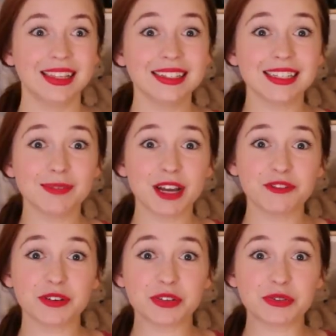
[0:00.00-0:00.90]
This is my
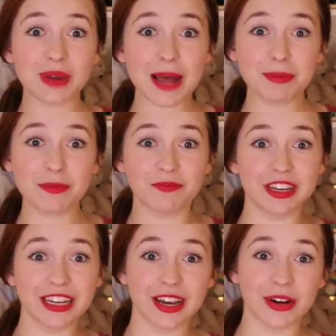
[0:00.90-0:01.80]
first wrap-up
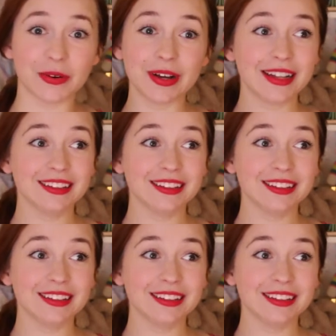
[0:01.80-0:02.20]
video,